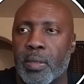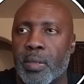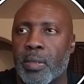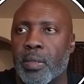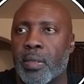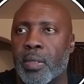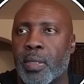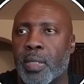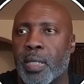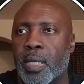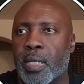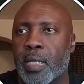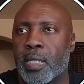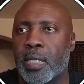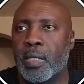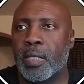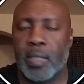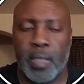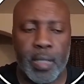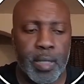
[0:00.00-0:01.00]
cut
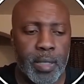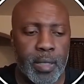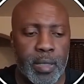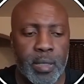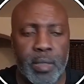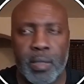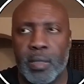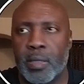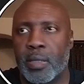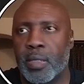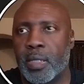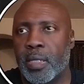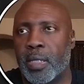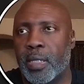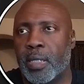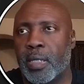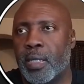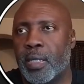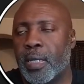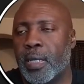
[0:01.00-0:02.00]
that,
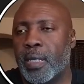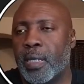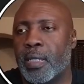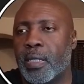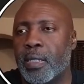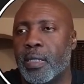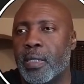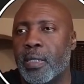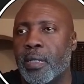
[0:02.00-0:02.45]
delete that,